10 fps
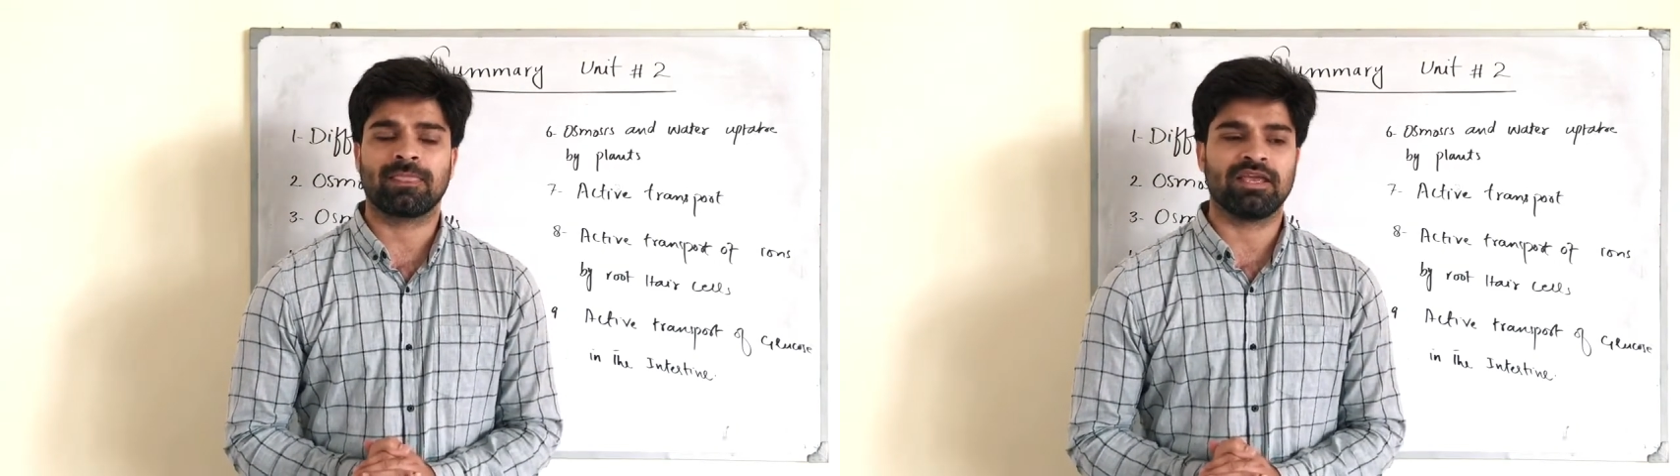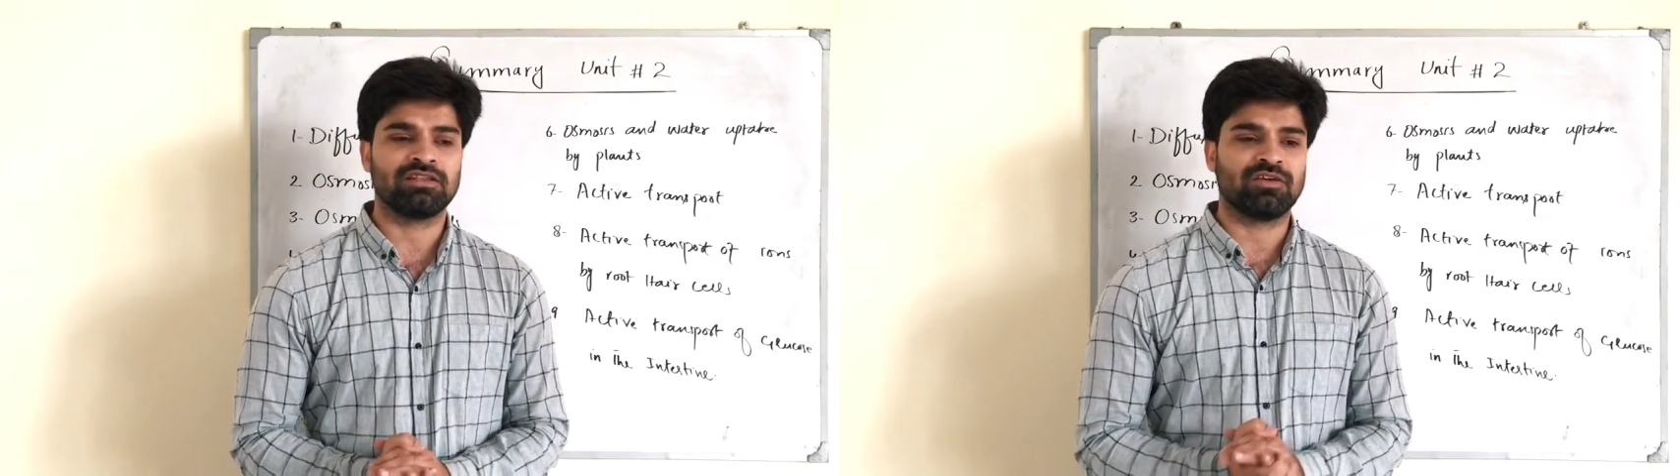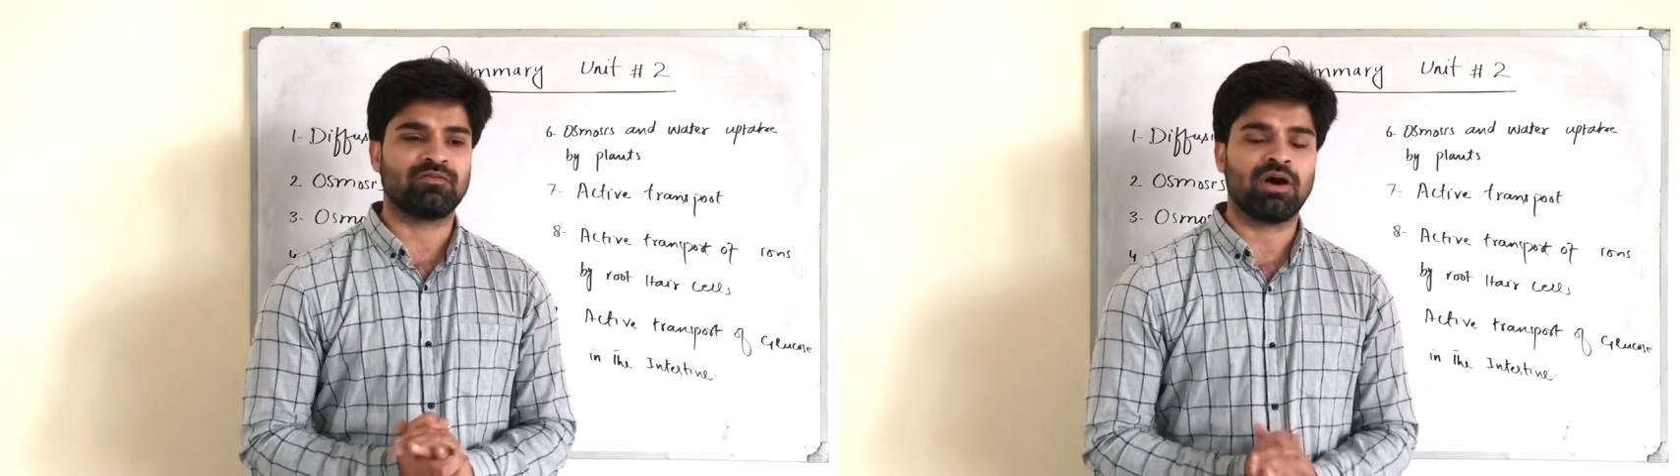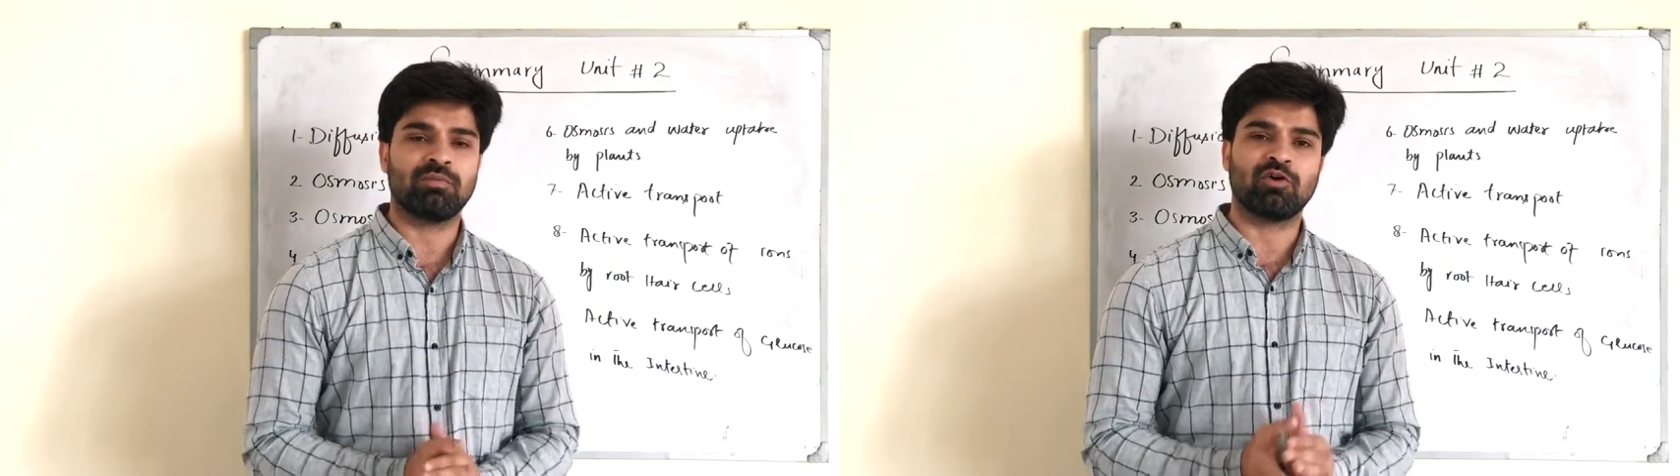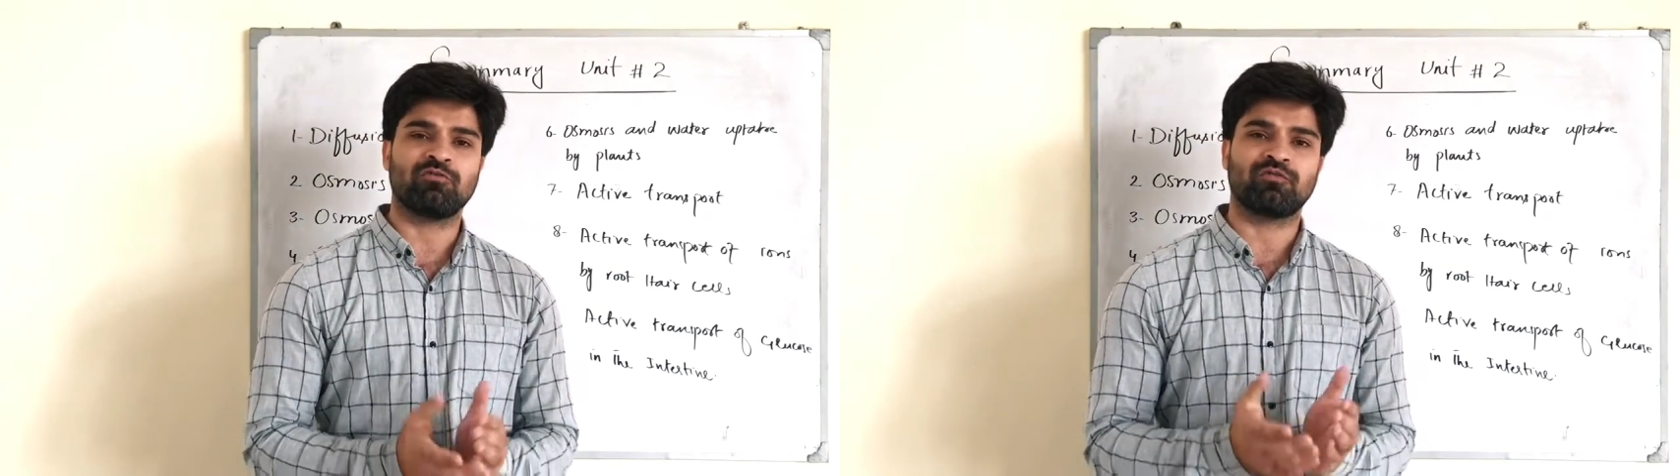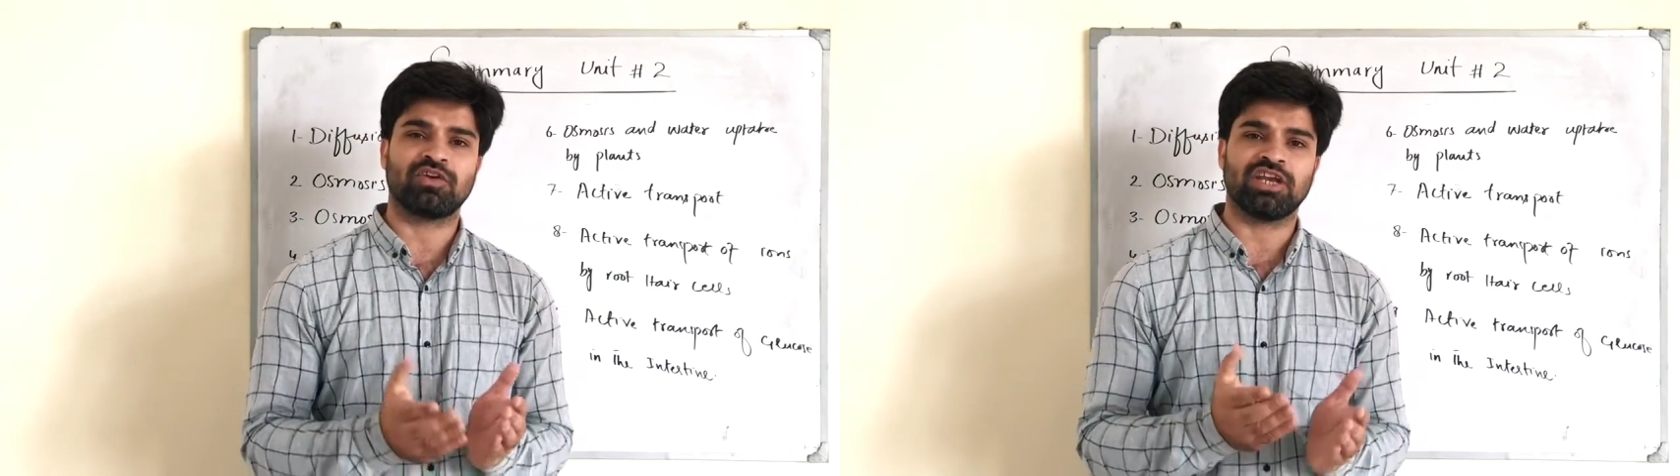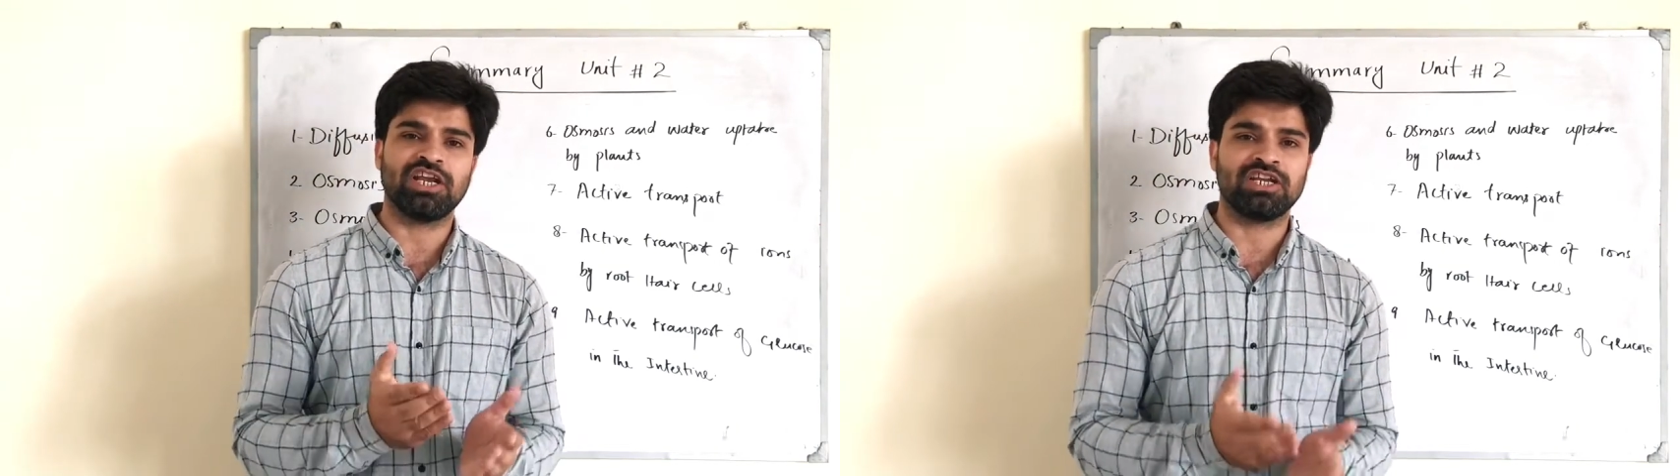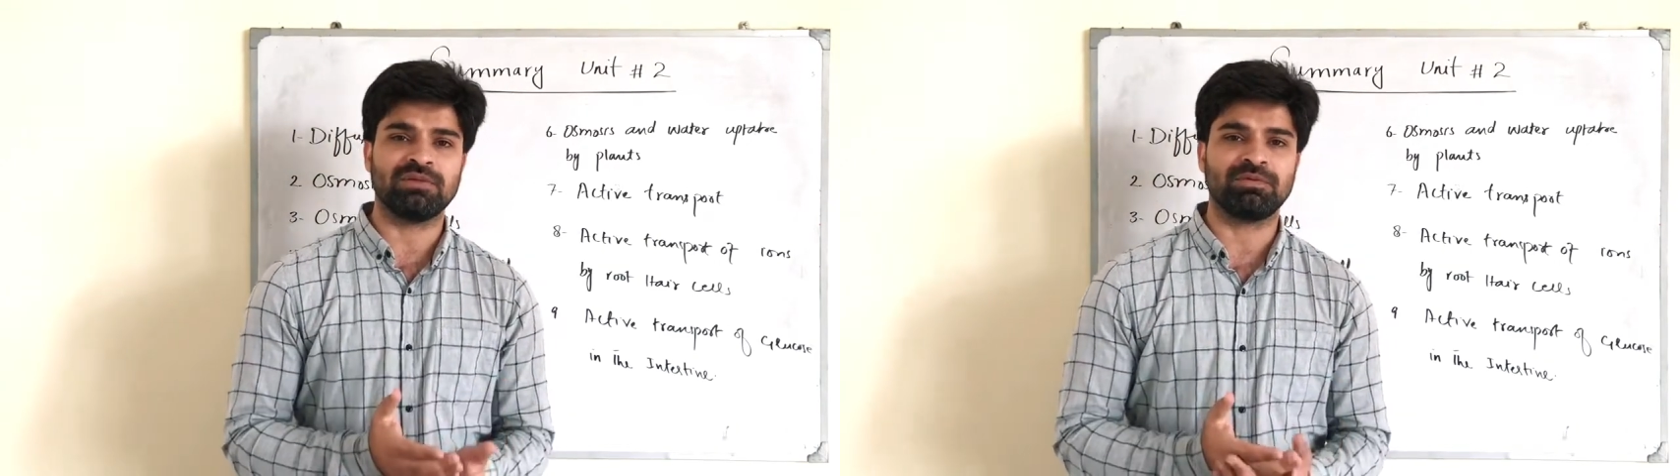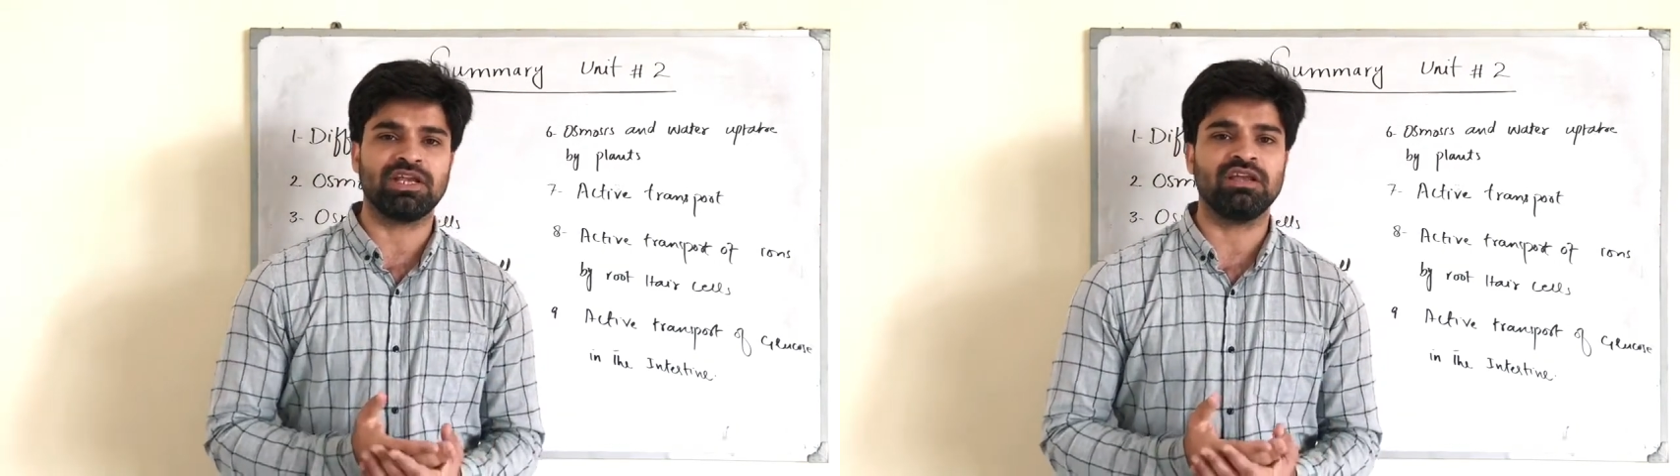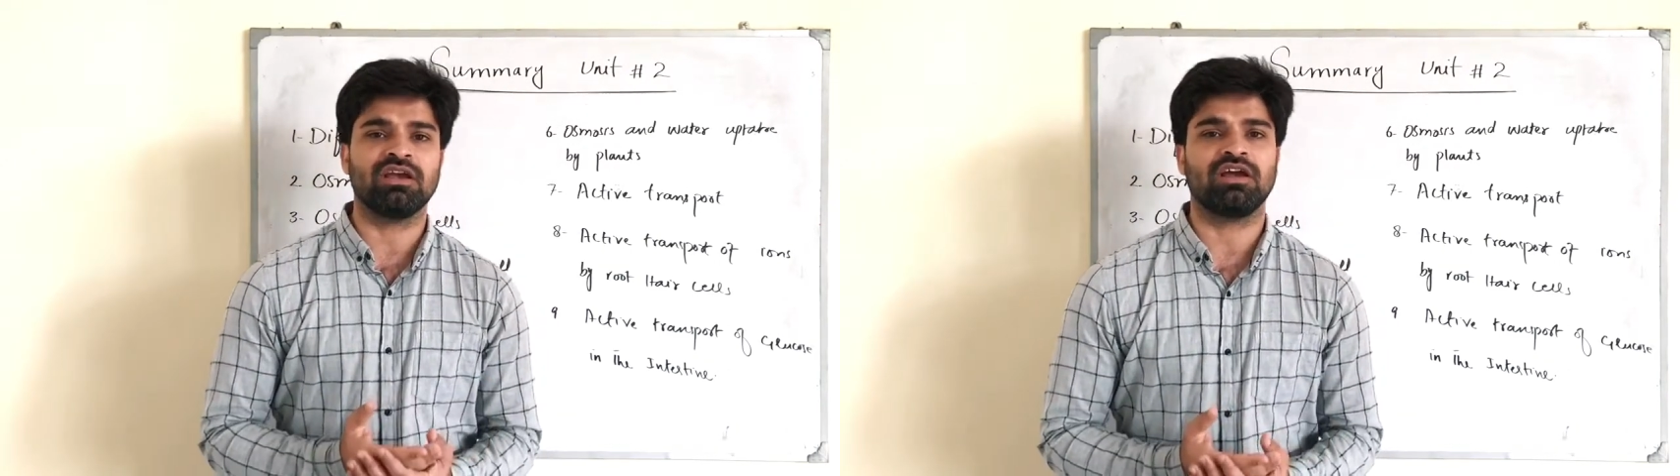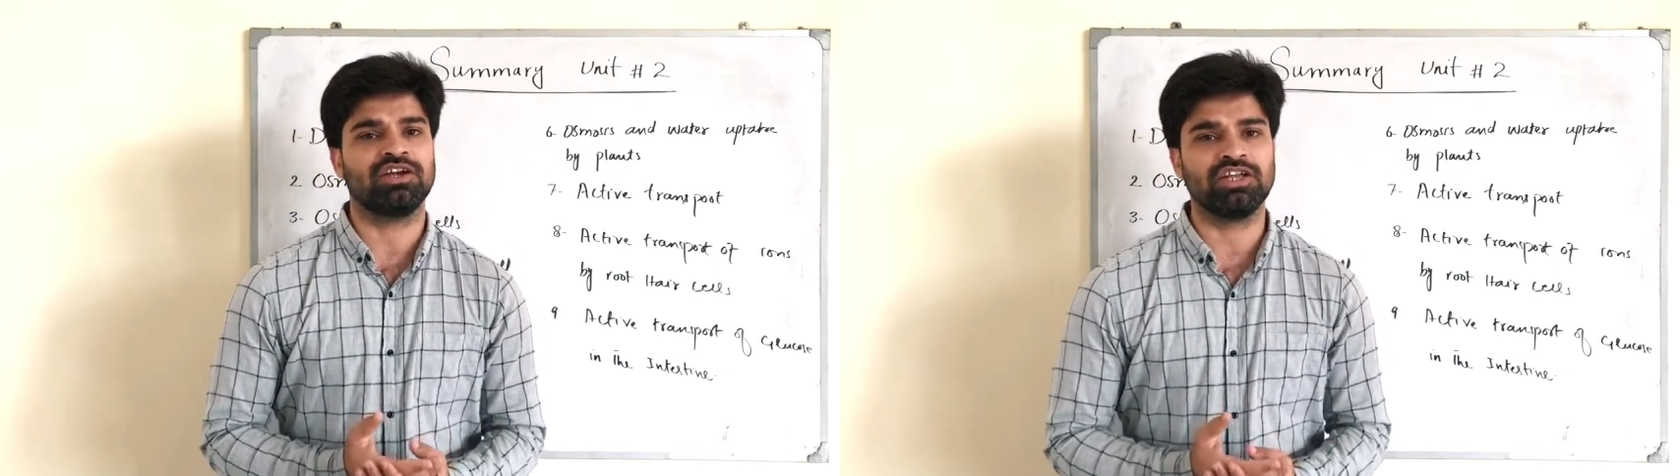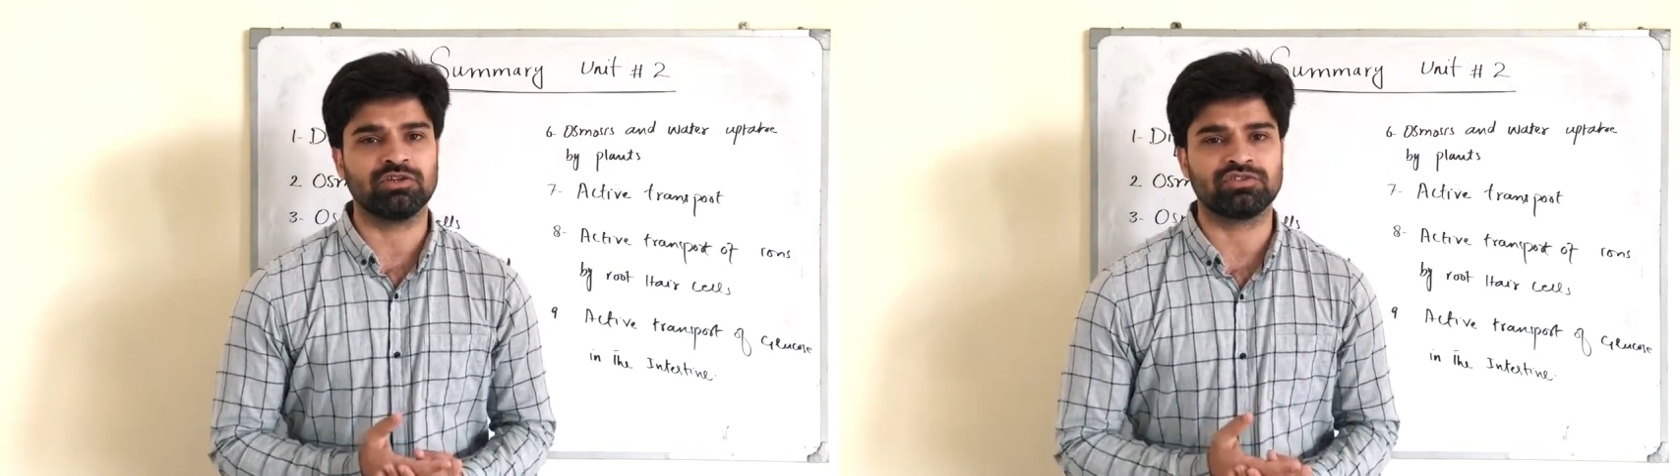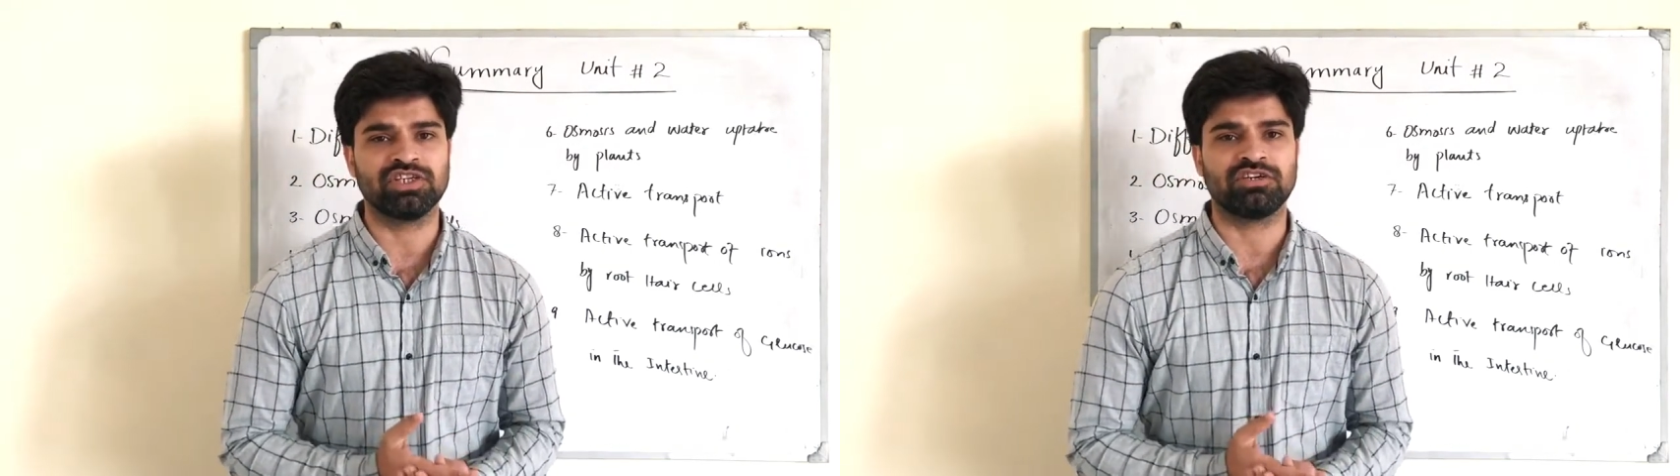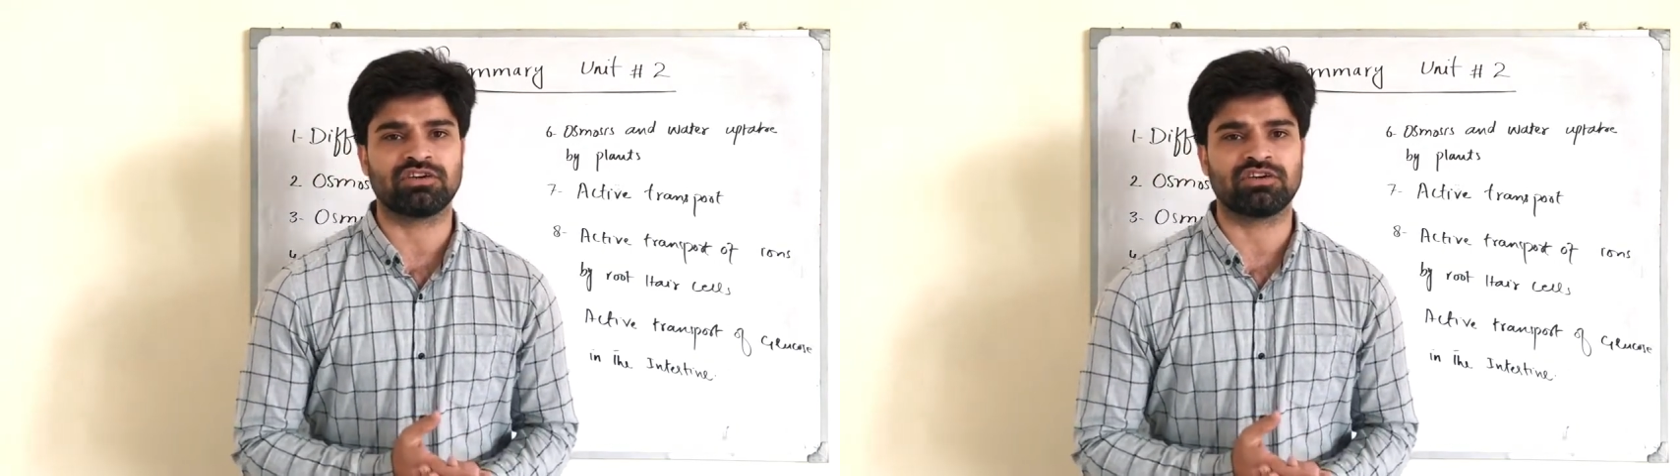in the form of ATP, adenosine